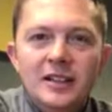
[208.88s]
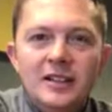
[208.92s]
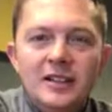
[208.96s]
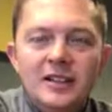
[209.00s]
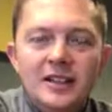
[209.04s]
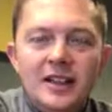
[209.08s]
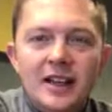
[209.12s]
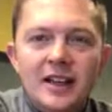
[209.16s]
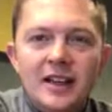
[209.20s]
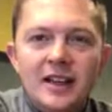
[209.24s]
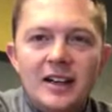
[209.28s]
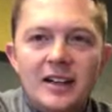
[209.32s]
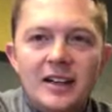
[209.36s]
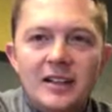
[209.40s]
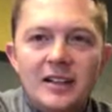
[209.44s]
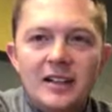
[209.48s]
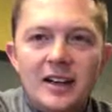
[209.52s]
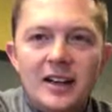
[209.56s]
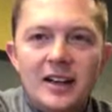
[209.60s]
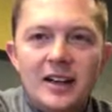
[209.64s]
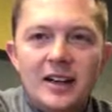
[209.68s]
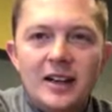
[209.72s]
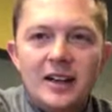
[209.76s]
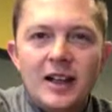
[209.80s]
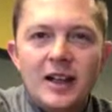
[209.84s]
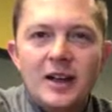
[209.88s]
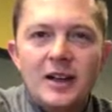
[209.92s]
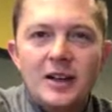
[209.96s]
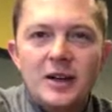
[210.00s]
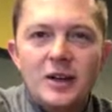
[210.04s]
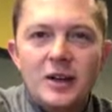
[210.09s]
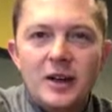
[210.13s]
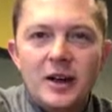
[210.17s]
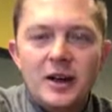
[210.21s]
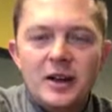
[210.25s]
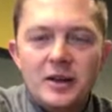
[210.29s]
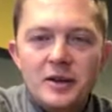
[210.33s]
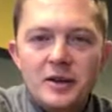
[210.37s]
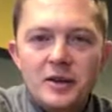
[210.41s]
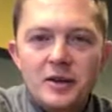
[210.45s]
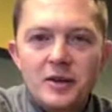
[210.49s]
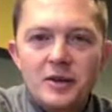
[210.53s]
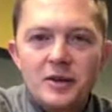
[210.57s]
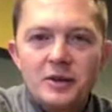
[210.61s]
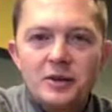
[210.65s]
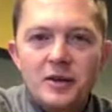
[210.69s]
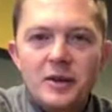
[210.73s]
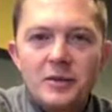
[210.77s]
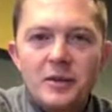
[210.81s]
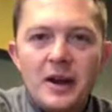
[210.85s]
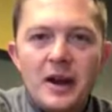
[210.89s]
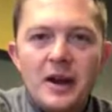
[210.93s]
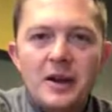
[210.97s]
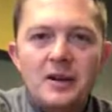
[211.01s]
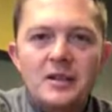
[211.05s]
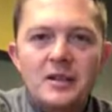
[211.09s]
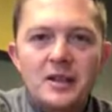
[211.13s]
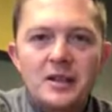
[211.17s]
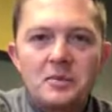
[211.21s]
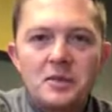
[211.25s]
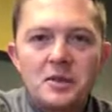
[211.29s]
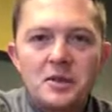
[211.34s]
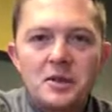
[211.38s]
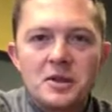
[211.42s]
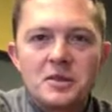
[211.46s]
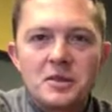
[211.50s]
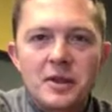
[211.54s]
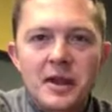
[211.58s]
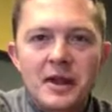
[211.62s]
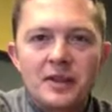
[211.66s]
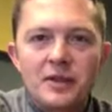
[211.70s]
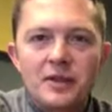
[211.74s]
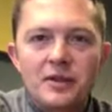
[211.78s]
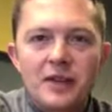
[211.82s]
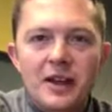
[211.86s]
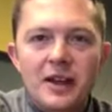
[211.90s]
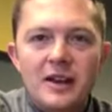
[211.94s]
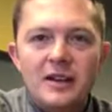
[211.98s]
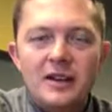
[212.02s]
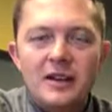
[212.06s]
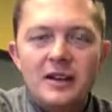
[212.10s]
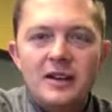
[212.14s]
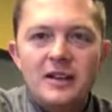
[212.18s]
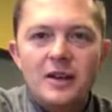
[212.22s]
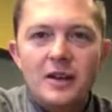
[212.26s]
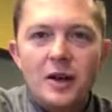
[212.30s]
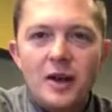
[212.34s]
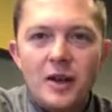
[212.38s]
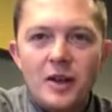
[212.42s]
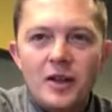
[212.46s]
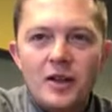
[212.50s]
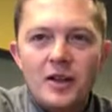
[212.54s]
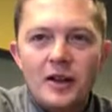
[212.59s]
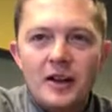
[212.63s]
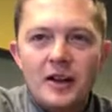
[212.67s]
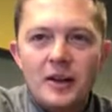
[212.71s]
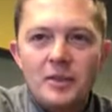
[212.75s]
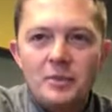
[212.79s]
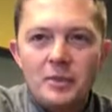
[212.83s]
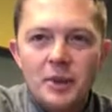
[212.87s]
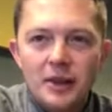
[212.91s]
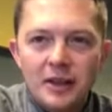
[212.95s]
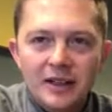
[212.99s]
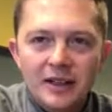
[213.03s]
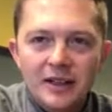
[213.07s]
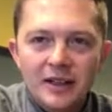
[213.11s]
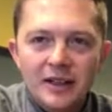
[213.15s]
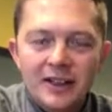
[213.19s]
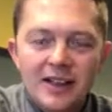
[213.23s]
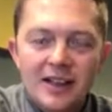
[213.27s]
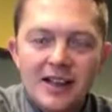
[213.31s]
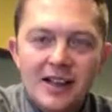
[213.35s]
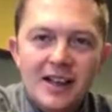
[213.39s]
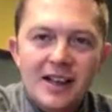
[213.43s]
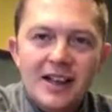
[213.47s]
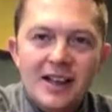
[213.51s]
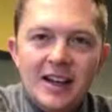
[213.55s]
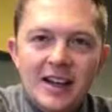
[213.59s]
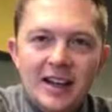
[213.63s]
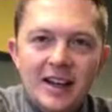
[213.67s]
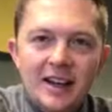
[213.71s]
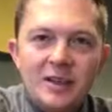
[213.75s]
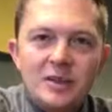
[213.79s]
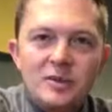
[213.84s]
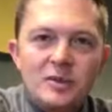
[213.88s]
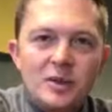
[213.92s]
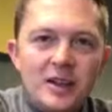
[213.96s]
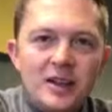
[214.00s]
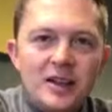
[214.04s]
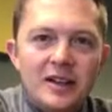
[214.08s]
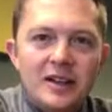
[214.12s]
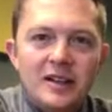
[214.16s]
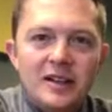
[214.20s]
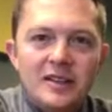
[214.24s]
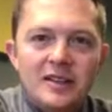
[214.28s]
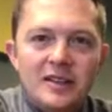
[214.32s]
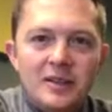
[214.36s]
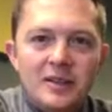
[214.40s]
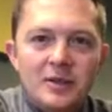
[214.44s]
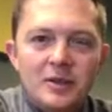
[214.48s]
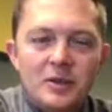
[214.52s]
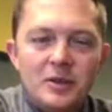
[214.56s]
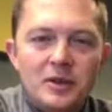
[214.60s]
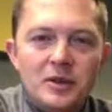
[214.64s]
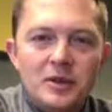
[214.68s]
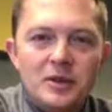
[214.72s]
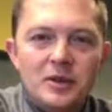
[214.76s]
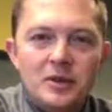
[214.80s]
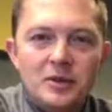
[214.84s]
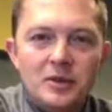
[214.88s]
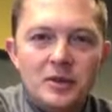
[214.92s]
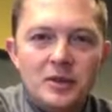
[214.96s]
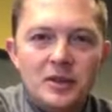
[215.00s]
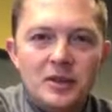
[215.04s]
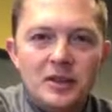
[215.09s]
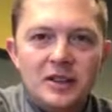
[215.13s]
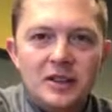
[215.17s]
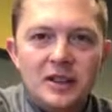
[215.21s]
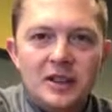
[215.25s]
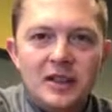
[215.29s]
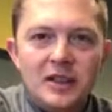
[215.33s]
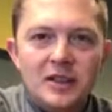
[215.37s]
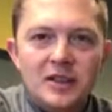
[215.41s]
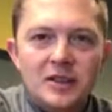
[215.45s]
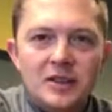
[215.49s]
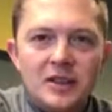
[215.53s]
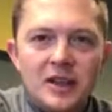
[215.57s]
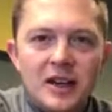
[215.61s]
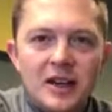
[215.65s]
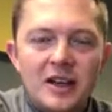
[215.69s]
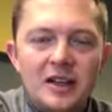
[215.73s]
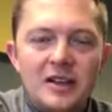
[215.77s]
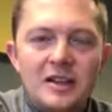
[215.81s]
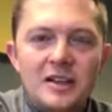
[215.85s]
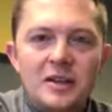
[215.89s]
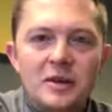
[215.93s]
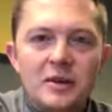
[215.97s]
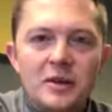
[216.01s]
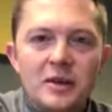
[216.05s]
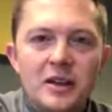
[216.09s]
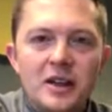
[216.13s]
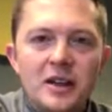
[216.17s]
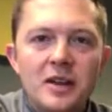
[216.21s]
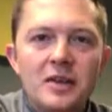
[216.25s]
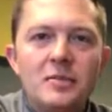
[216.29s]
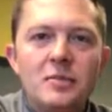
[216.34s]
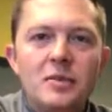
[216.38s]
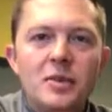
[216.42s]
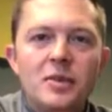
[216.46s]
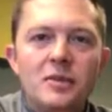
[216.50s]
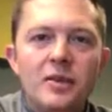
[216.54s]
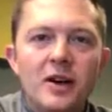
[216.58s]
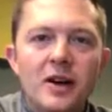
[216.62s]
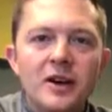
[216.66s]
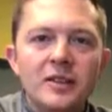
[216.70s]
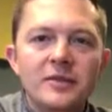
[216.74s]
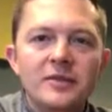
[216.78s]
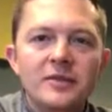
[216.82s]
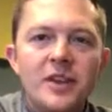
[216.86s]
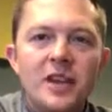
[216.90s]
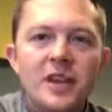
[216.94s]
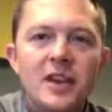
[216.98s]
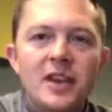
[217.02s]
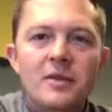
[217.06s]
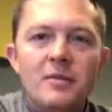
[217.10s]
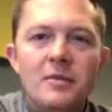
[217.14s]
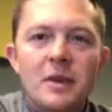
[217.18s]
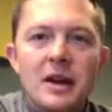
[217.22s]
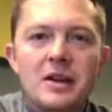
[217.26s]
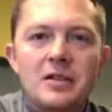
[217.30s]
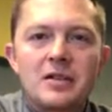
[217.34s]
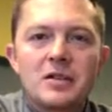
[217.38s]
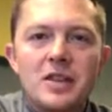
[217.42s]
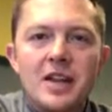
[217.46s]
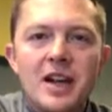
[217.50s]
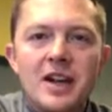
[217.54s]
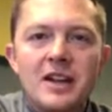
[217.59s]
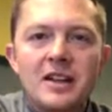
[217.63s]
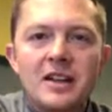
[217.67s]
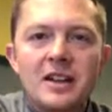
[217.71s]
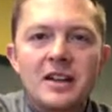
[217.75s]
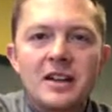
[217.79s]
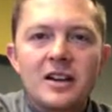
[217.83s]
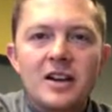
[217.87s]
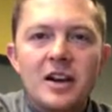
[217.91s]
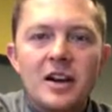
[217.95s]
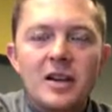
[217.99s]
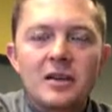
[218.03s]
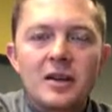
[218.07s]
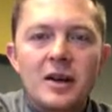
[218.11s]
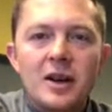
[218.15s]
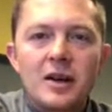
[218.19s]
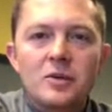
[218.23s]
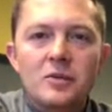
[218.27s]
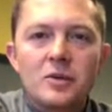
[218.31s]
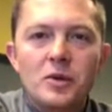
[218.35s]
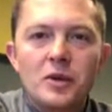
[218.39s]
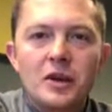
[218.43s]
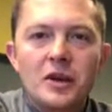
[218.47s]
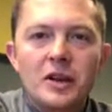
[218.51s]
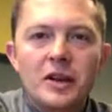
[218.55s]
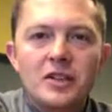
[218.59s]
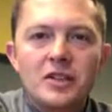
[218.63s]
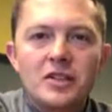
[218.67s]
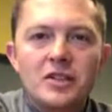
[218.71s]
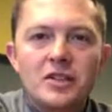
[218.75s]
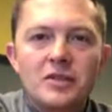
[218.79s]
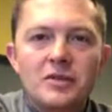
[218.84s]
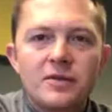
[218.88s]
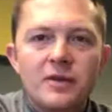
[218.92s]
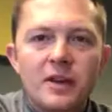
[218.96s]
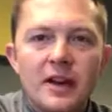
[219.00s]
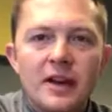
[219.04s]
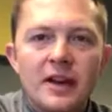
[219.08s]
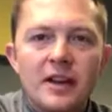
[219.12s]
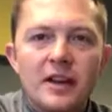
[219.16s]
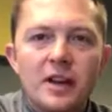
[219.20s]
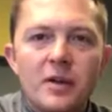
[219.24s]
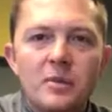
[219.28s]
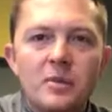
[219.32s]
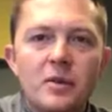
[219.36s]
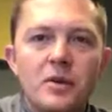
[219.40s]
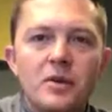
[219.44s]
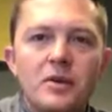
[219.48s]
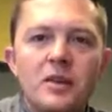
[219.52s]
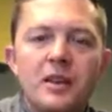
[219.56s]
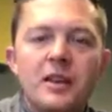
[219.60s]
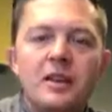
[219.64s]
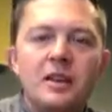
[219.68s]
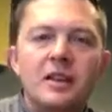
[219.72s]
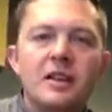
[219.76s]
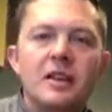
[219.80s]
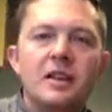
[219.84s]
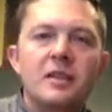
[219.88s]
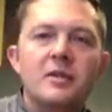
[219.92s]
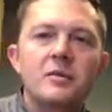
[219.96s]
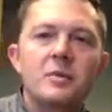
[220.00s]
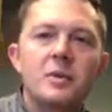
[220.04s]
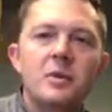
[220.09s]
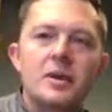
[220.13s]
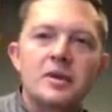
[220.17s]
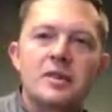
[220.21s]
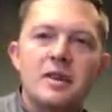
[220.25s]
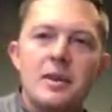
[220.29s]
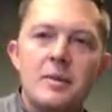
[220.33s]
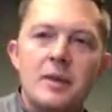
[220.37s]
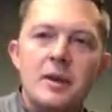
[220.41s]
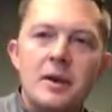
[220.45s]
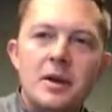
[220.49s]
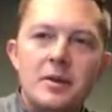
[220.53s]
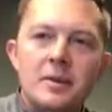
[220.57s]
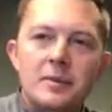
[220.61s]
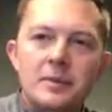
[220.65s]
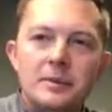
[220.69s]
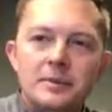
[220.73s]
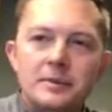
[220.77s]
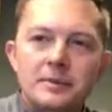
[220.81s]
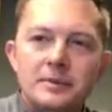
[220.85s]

not a lot of great news from a housing perspective heading into the holiday, but it is what it is. We'll kind of deal with it and move on. Michael Shotnick, Colorado Mortgage. If I can help you with anything, please let me know.